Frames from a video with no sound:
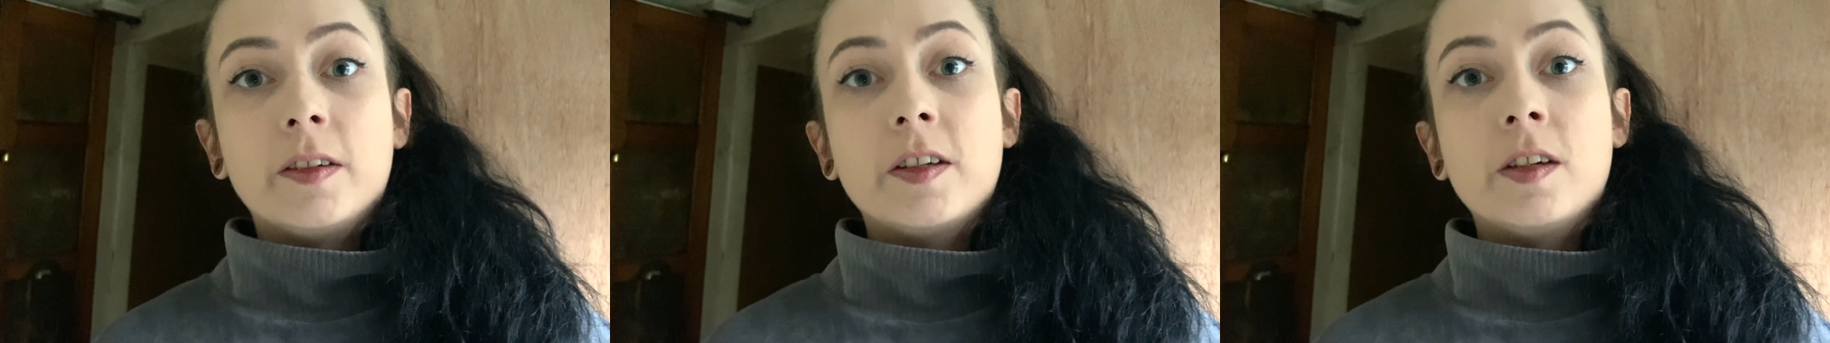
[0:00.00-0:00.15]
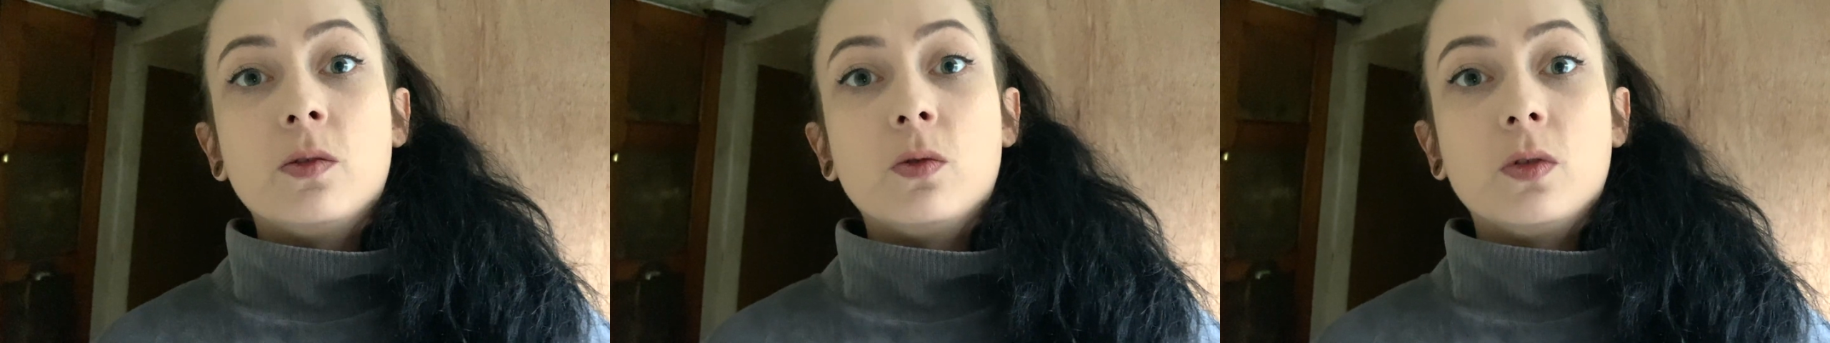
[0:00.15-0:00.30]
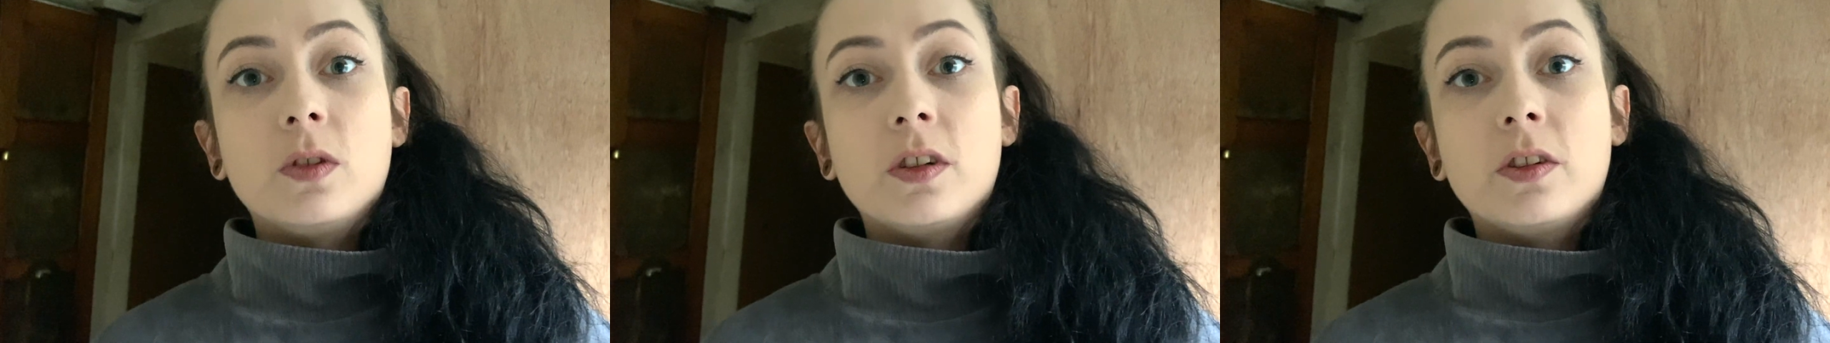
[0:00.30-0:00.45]
in
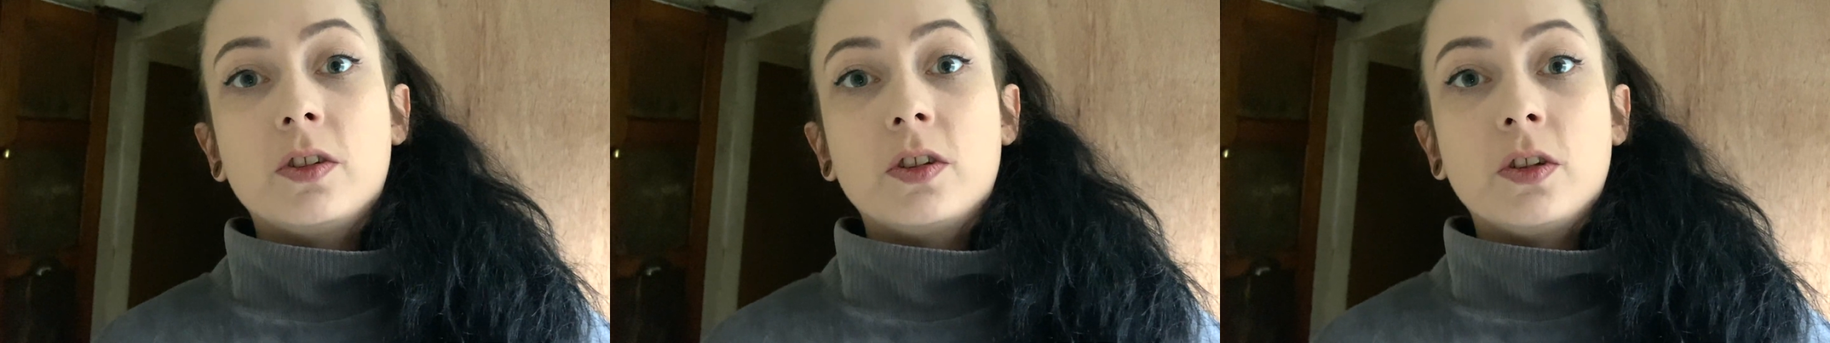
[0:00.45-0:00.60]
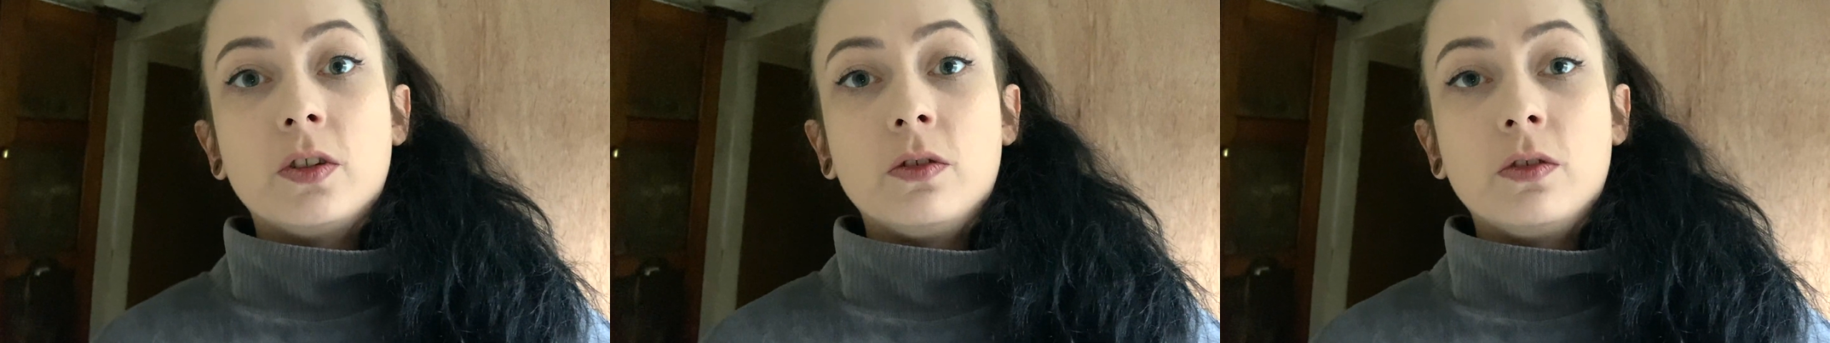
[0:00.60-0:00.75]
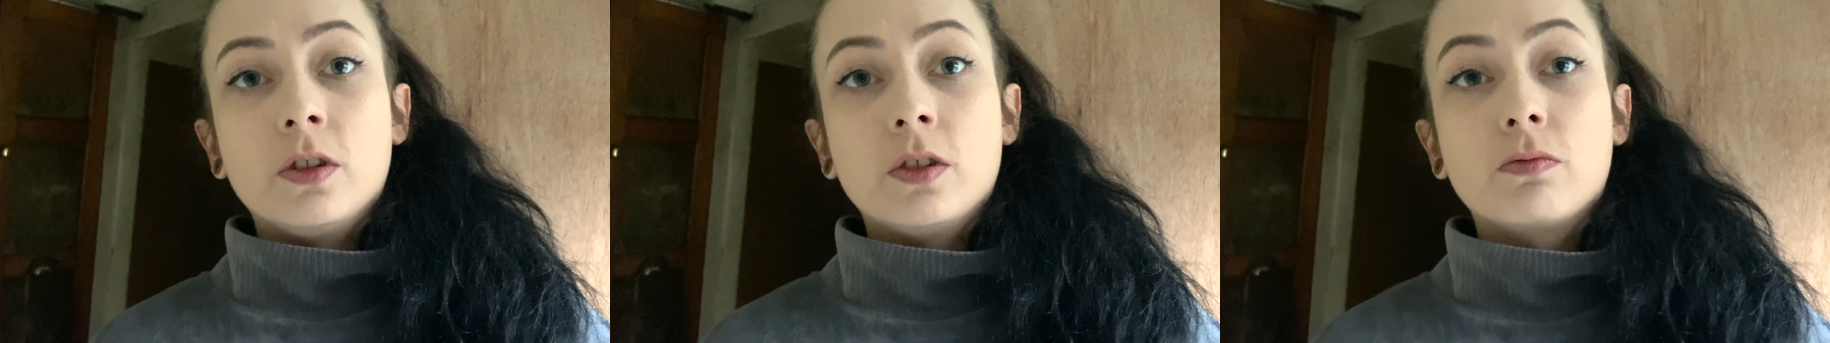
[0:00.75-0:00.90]
order
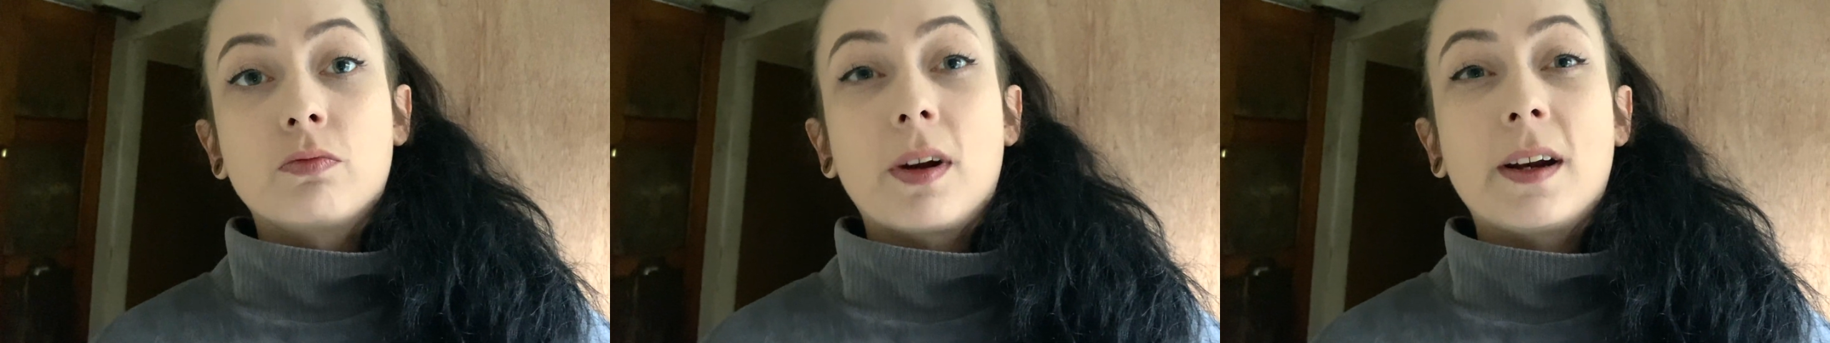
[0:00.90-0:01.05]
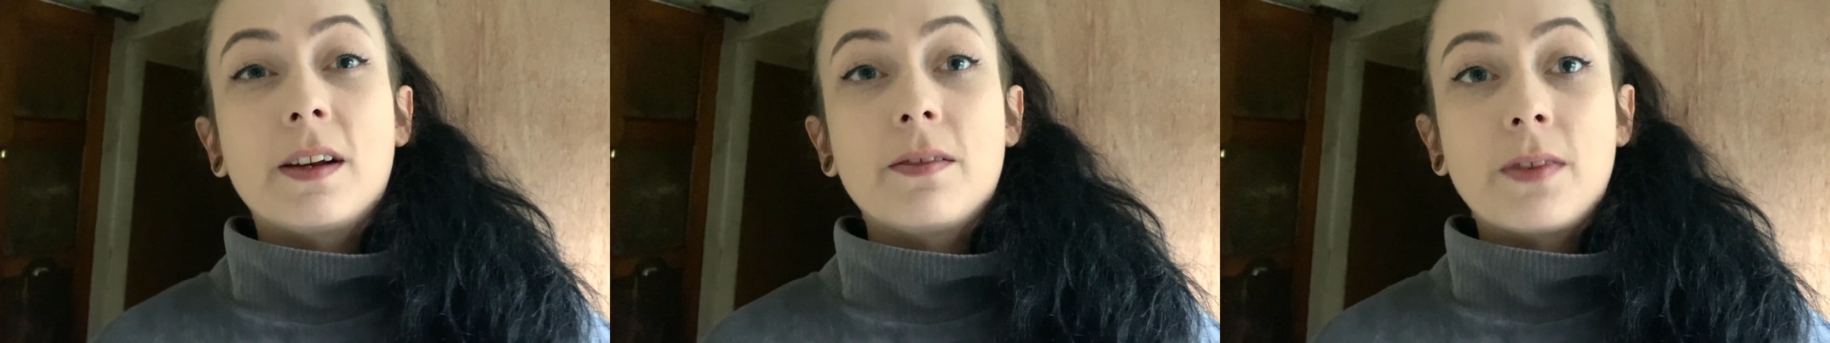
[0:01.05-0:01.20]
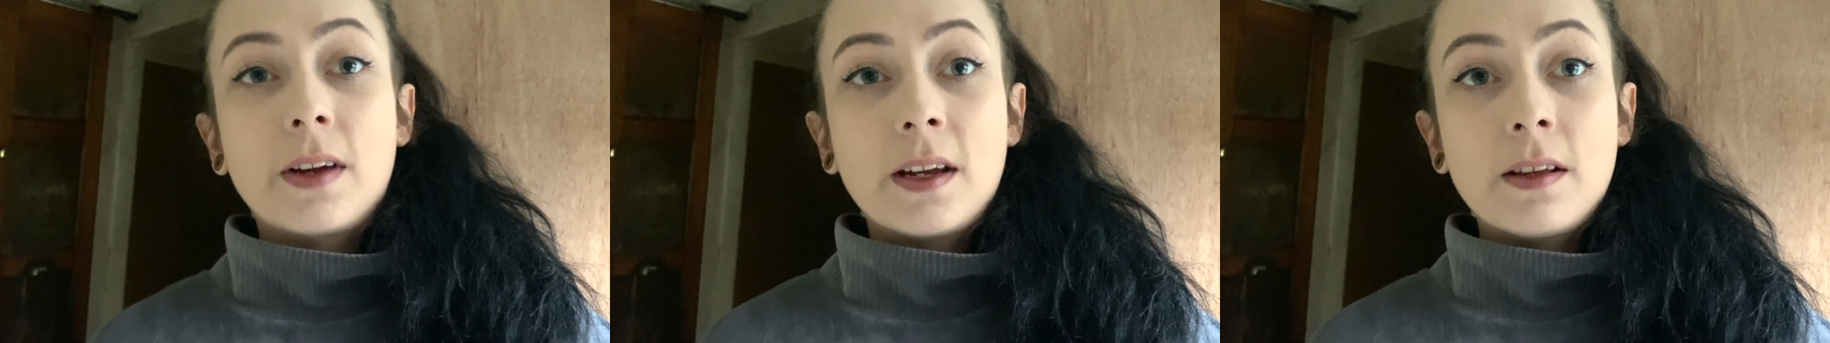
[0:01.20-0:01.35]
to
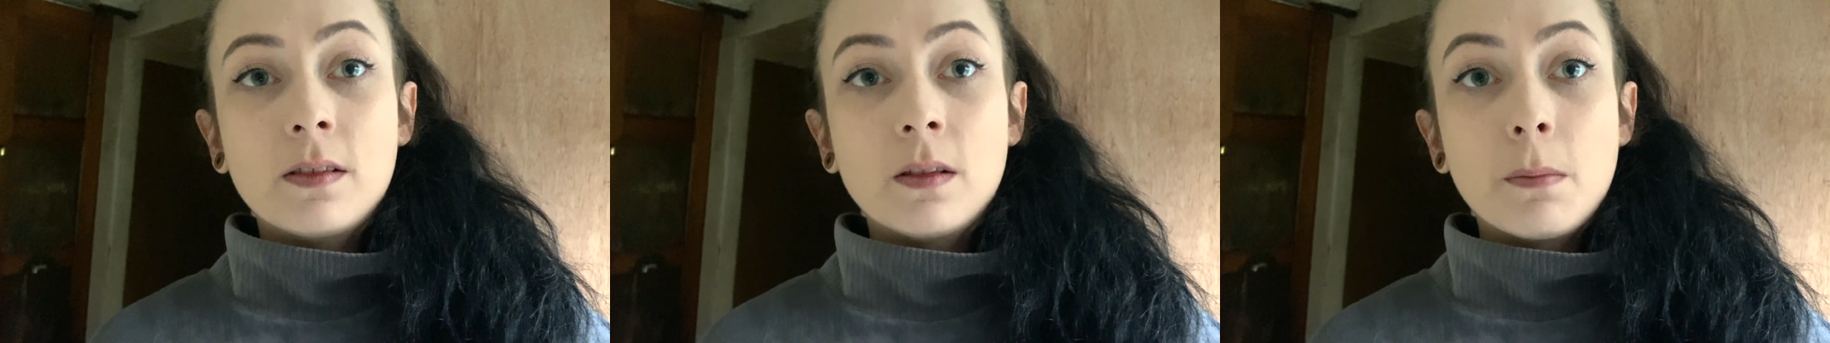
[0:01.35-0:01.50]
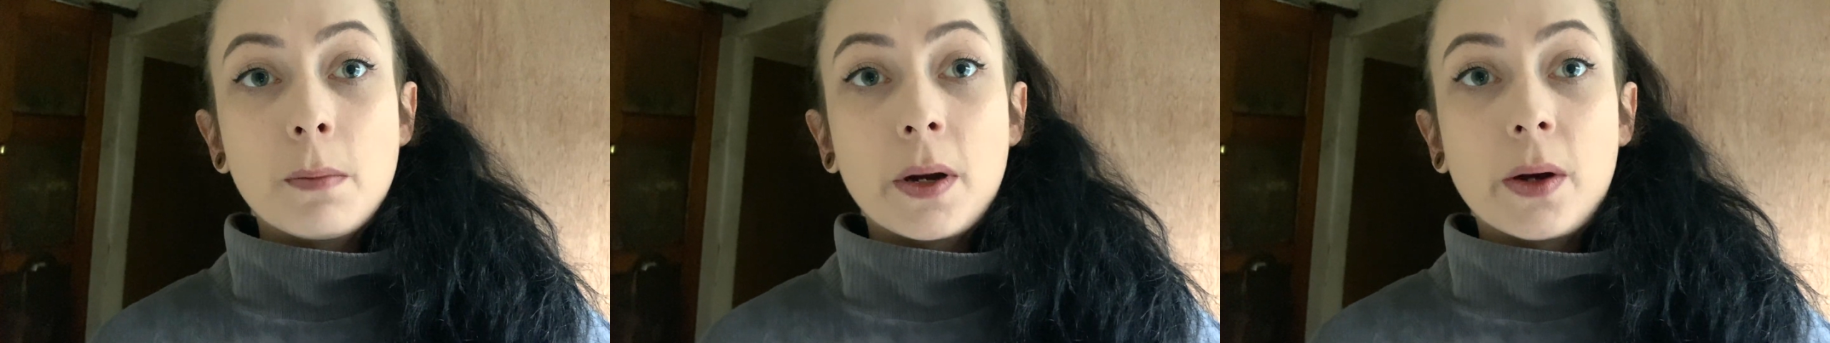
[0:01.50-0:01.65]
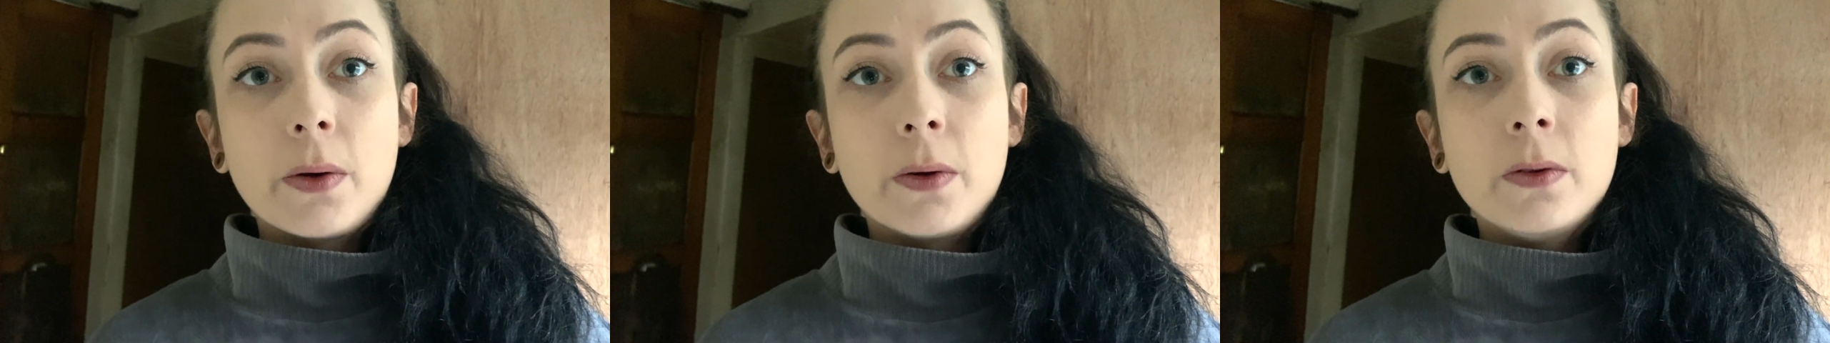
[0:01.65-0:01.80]
renovate the
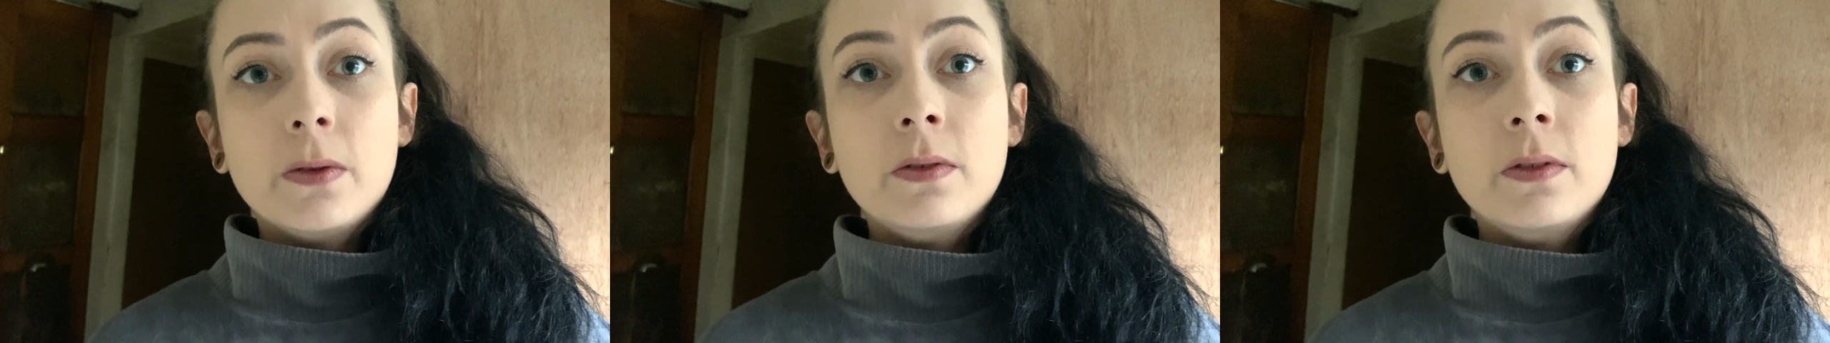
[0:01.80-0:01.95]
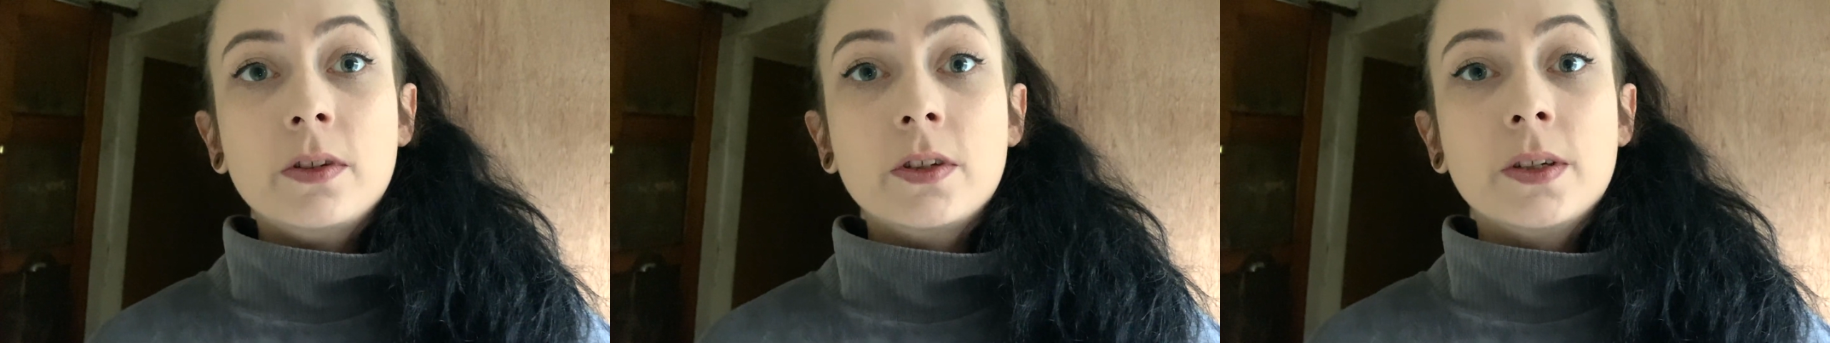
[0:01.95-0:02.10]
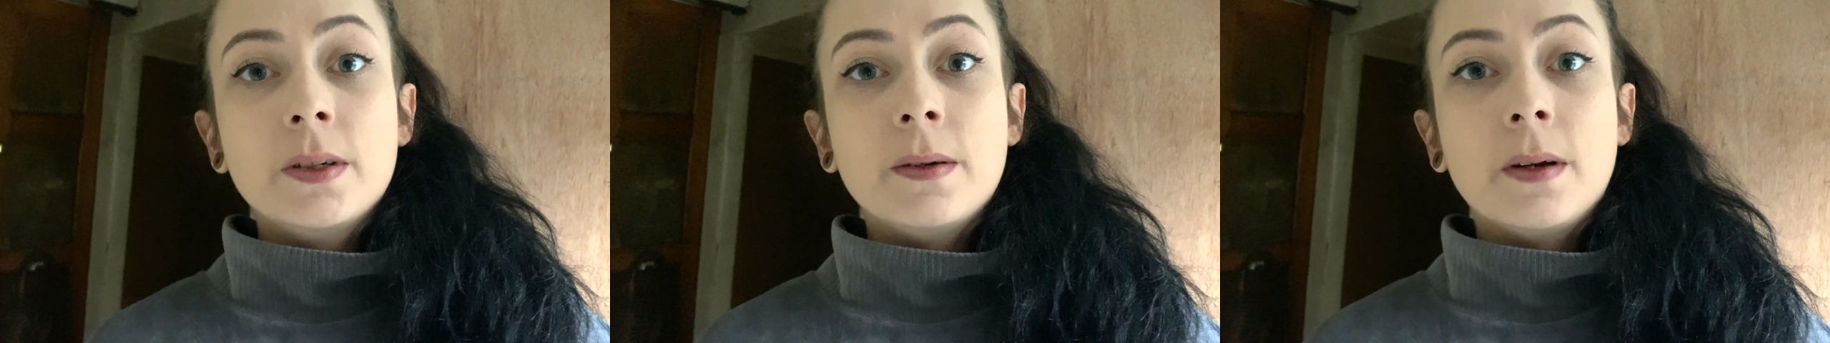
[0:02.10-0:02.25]
boat.